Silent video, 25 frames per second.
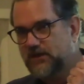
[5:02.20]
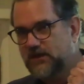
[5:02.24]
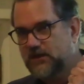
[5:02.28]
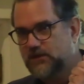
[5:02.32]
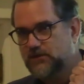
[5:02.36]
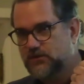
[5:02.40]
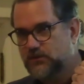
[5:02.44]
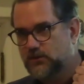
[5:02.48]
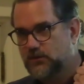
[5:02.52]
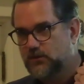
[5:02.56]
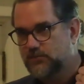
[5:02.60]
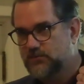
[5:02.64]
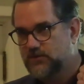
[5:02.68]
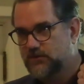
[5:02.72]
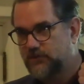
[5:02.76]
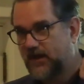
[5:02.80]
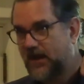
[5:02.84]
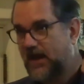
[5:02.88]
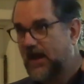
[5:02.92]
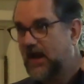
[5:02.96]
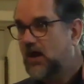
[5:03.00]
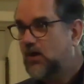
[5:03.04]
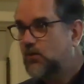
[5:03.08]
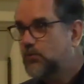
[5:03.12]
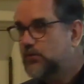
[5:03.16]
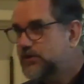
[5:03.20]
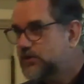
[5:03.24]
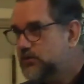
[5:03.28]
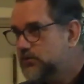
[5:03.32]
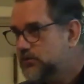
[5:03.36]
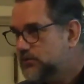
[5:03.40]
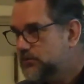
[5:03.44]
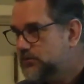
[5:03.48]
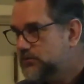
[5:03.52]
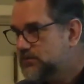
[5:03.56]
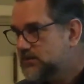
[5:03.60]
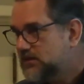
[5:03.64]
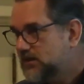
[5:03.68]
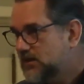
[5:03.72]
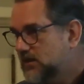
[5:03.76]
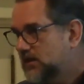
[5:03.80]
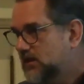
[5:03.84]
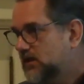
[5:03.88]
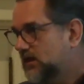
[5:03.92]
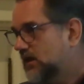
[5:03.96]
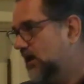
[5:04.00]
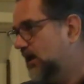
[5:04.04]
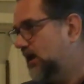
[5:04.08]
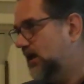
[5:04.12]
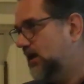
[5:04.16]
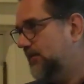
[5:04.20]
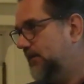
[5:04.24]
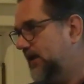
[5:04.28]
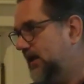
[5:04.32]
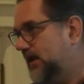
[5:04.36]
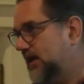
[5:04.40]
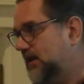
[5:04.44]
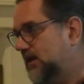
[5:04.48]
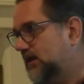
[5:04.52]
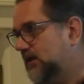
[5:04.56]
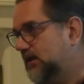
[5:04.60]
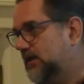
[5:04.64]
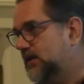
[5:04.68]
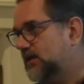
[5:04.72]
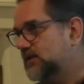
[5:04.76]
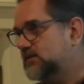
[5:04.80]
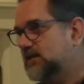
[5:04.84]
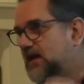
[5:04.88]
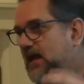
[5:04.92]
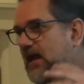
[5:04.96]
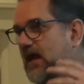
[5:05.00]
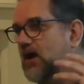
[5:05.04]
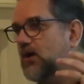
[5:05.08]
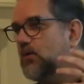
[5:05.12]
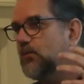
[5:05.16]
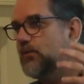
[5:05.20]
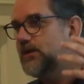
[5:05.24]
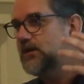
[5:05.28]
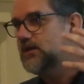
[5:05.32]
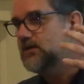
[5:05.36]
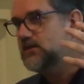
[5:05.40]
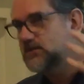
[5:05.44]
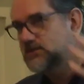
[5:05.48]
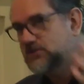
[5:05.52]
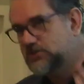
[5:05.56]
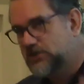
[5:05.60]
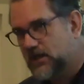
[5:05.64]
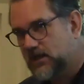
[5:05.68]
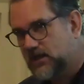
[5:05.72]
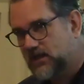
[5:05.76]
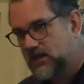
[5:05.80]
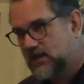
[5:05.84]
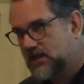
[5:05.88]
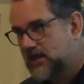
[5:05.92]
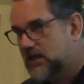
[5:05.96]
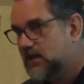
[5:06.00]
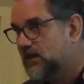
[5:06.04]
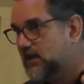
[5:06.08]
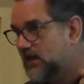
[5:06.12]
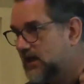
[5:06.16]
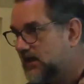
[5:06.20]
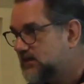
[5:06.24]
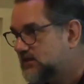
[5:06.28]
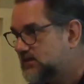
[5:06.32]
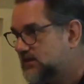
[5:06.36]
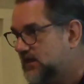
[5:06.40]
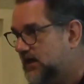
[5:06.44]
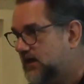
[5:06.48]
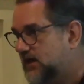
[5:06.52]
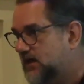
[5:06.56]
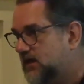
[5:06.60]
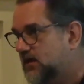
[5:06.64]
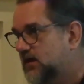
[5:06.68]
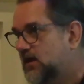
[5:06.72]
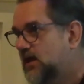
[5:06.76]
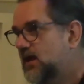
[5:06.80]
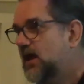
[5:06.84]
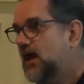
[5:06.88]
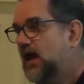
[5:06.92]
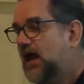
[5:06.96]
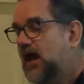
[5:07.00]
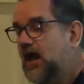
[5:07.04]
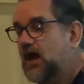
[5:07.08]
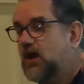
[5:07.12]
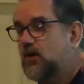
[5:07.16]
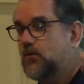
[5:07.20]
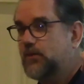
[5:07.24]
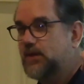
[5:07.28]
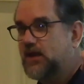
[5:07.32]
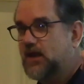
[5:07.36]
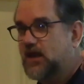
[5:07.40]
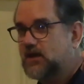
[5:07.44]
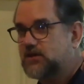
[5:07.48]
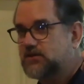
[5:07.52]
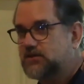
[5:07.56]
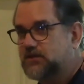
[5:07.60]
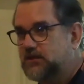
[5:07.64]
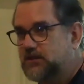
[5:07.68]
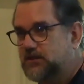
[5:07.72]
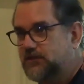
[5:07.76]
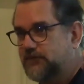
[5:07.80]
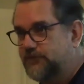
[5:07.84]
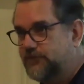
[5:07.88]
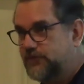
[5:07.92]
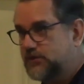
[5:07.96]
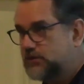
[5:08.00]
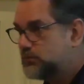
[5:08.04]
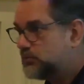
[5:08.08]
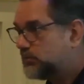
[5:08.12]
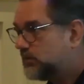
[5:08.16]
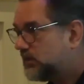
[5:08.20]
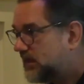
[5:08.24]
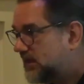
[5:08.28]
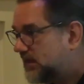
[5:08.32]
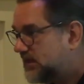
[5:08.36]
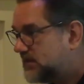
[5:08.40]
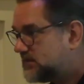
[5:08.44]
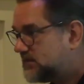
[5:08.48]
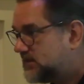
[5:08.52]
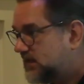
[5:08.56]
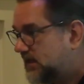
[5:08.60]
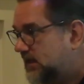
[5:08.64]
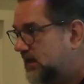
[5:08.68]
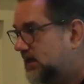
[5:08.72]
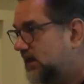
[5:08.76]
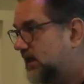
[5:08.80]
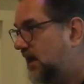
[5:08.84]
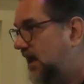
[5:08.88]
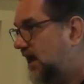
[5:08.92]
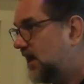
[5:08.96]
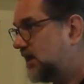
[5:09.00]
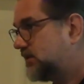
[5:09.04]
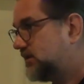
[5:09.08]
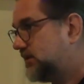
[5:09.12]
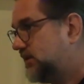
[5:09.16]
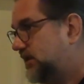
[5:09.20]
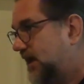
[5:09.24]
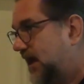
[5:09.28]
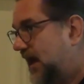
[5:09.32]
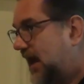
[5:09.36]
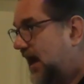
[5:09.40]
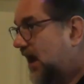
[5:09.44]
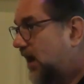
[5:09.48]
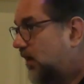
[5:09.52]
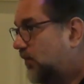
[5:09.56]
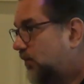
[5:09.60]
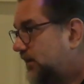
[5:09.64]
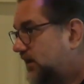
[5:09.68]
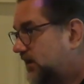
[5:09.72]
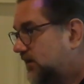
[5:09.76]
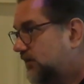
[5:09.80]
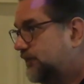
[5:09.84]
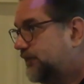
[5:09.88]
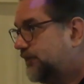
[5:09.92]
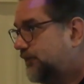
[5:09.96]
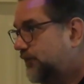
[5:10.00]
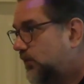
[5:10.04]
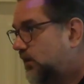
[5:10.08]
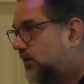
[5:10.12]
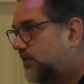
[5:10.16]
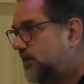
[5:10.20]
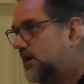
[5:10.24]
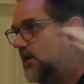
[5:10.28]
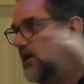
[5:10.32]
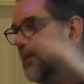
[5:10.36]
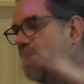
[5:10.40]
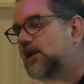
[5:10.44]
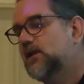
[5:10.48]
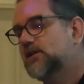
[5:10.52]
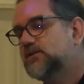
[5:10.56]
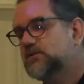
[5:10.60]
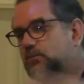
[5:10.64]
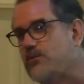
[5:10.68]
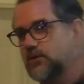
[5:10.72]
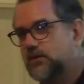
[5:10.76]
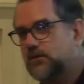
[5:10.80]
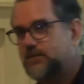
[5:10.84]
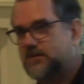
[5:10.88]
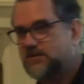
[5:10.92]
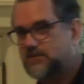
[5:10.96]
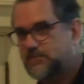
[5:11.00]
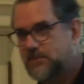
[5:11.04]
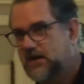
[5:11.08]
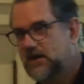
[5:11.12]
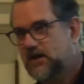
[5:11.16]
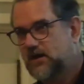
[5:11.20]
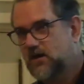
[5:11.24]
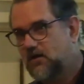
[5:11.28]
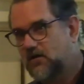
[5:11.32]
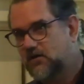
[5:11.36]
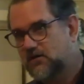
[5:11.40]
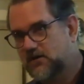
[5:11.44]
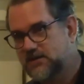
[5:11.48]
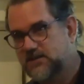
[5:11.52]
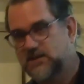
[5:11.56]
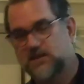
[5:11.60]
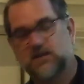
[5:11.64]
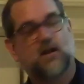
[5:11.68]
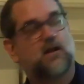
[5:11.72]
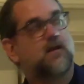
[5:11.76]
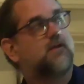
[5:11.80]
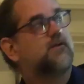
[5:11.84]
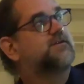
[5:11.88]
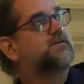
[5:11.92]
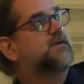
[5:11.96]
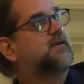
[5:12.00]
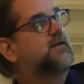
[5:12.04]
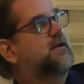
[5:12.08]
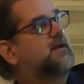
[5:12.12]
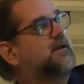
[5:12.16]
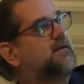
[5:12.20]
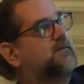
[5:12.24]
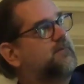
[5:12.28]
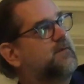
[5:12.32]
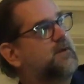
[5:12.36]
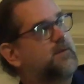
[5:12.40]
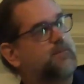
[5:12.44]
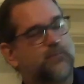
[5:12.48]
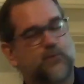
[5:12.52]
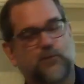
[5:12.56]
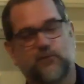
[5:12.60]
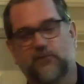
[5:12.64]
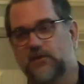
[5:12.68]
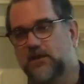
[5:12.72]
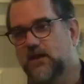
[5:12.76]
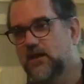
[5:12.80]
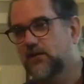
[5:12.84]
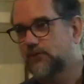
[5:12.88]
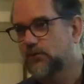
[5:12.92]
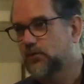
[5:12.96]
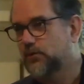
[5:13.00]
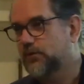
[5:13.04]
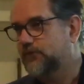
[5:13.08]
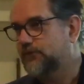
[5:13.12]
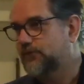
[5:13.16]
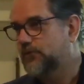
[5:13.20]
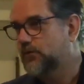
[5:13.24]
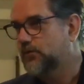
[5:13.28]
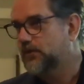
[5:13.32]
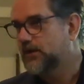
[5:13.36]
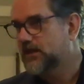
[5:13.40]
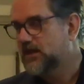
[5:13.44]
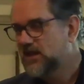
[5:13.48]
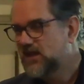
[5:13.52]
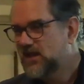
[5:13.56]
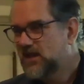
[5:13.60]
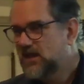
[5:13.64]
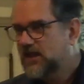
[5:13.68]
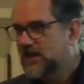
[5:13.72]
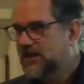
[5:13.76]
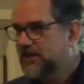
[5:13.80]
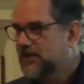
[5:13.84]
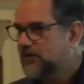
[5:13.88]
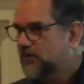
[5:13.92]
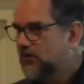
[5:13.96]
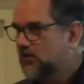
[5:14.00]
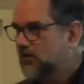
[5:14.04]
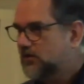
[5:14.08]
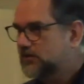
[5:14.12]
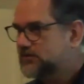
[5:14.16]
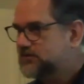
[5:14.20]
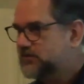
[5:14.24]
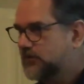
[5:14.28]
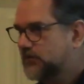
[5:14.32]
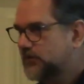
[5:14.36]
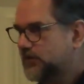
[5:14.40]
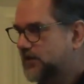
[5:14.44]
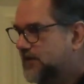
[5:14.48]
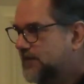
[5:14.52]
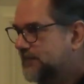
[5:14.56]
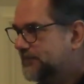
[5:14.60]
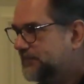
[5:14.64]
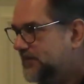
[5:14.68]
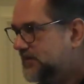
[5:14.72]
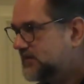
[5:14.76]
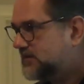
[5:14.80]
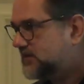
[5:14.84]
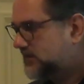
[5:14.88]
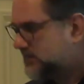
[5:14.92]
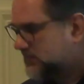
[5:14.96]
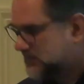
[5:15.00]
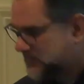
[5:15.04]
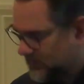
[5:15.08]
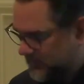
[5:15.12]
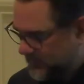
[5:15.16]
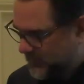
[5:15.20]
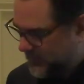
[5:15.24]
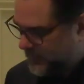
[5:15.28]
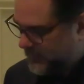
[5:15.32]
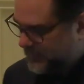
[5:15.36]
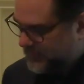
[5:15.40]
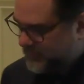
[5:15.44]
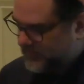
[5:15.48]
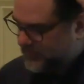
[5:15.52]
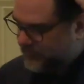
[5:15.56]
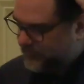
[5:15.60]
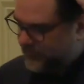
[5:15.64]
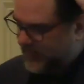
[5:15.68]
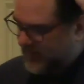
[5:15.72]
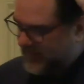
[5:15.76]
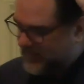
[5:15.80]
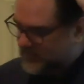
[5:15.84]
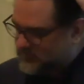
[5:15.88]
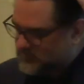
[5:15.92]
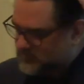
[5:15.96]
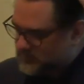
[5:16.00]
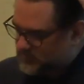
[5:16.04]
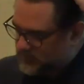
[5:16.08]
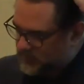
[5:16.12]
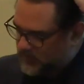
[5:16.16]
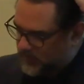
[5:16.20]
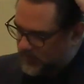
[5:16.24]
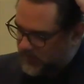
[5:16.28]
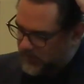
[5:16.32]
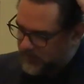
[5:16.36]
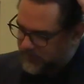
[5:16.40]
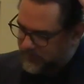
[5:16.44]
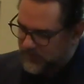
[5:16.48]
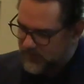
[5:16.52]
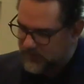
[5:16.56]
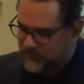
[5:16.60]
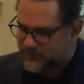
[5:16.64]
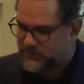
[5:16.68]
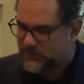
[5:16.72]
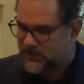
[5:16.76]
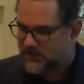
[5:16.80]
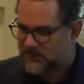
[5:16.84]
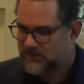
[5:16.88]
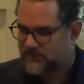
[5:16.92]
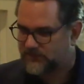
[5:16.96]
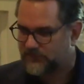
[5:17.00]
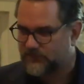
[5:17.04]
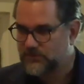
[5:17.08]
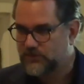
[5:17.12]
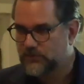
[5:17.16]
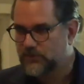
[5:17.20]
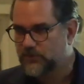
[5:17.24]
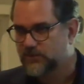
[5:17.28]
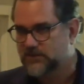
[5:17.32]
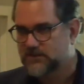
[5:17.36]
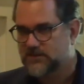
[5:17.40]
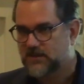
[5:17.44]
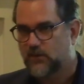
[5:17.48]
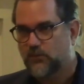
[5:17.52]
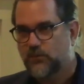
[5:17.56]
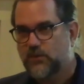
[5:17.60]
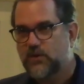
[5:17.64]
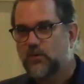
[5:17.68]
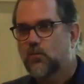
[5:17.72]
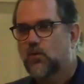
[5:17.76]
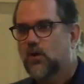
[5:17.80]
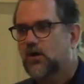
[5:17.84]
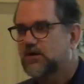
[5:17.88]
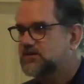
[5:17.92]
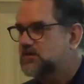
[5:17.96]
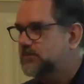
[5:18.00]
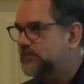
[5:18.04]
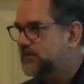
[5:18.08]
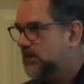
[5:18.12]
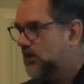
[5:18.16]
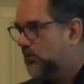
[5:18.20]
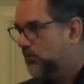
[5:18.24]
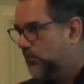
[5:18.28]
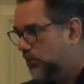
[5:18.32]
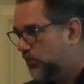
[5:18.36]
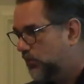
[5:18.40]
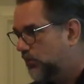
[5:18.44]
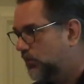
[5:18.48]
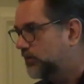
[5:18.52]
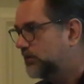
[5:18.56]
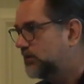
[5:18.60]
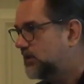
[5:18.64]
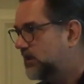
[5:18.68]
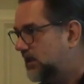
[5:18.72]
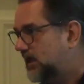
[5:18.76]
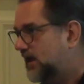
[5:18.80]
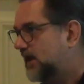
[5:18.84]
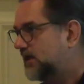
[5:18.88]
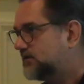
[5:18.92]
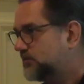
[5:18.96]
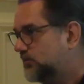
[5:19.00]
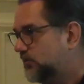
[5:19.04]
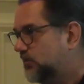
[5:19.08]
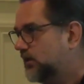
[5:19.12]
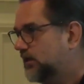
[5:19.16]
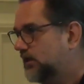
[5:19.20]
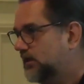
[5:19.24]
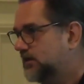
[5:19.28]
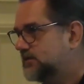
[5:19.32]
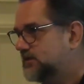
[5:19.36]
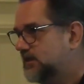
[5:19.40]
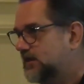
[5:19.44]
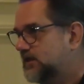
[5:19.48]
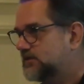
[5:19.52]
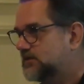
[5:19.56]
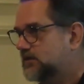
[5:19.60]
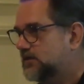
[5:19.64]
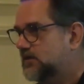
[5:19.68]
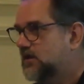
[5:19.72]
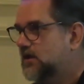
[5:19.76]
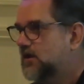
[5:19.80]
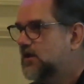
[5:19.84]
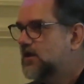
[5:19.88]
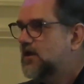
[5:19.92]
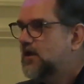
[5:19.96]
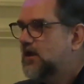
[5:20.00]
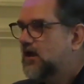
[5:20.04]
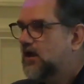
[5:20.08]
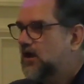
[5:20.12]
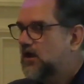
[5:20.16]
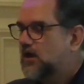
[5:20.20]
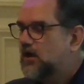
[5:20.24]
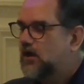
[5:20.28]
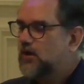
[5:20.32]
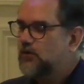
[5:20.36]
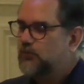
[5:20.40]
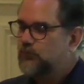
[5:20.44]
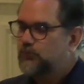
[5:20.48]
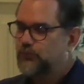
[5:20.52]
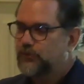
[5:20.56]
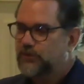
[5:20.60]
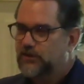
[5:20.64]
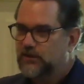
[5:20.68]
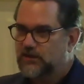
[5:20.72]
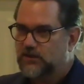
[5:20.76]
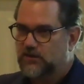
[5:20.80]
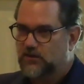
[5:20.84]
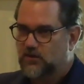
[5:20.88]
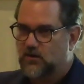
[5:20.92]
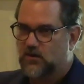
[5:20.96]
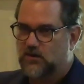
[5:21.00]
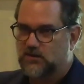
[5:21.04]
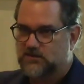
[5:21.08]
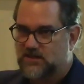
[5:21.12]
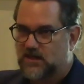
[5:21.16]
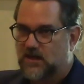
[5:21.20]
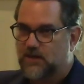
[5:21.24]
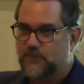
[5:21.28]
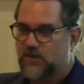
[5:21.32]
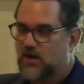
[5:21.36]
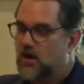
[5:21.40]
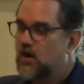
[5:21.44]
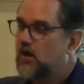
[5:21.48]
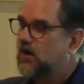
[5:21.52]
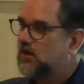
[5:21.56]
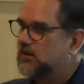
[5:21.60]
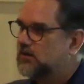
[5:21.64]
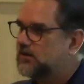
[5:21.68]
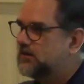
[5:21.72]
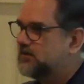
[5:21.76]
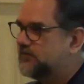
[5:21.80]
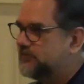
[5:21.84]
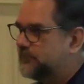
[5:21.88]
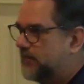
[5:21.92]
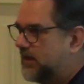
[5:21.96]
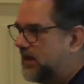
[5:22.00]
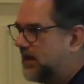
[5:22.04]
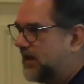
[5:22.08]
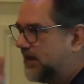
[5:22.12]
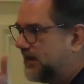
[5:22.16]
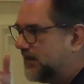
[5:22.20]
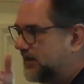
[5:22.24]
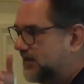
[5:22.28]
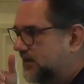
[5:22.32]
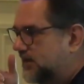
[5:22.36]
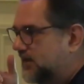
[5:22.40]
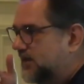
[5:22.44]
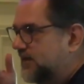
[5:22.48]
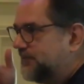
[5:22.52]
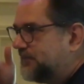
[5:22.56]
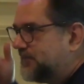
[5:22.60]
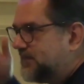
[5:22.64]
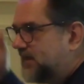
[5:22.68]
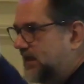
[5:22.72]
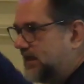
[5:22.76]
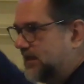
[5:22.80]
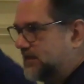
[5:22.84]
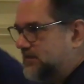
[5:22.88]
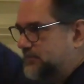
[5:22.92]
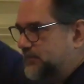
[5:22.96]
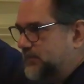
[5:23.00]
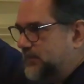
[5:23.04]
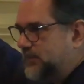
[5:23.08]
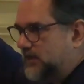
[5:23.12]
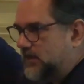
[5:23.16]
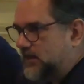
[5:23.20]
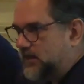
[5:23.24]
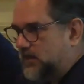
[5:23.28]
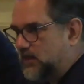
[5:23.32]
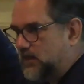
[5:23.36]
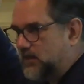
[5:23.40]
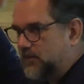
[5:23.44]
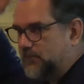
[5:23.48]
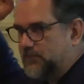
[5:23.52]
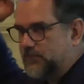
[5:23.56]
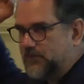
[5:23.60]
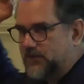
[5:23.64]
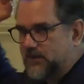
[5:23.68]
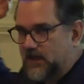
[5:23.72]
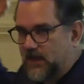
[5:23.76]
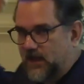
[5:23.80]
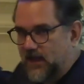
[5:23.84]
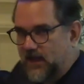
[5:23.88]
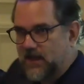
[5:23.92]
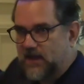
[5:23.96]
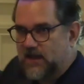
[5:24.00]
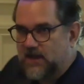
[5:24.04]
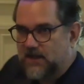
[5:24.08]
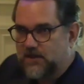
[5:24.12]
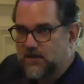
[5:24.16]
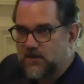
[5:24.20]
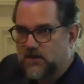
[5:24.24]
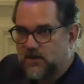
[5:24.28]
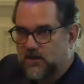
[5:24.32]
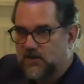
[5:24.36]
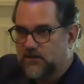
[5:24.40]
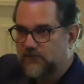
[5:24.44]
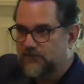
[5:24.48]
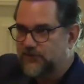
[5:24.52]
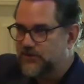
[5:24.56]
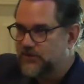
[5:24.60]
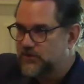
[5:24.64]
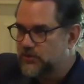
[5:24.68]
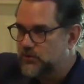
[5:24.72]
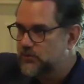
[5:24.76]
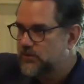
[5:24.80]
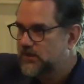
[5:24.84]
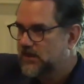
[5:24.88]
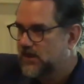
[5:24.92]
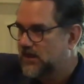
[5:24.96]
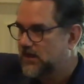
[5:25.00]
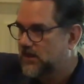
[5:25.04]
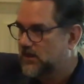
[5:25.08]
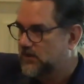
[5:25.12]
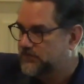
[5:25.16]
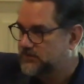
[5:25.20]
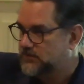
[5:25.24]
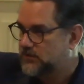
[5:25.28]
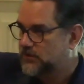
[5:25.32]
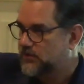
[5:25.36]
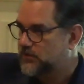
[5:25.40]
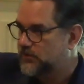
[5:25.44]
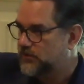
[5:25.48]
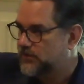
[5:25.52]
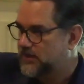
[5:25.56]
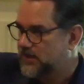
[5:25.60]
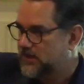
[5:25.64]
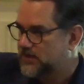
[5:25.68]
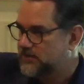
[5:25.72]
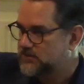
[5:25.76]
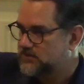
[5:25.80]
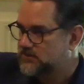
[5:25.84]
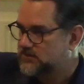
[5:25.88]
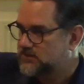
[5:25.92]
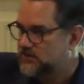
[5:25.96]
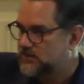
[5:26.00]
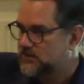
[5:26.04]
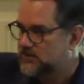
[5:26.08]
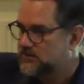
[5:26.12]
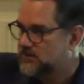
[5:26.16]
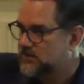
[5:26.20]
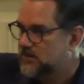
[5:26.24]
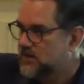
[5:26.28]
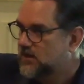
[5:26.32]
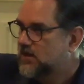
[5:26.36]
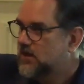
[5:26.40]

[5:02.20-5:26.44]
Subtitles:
in terms of how we use analytics, how we collect data, how we actually visualize data, and actually how we inform on. So we're going to be spending R&D dollars on improving that going forward. And then also, this is the advanced objective too, is that we want to be a world-class organization. A really long-time colleague of mine has become the head of the UK Health Security Agency's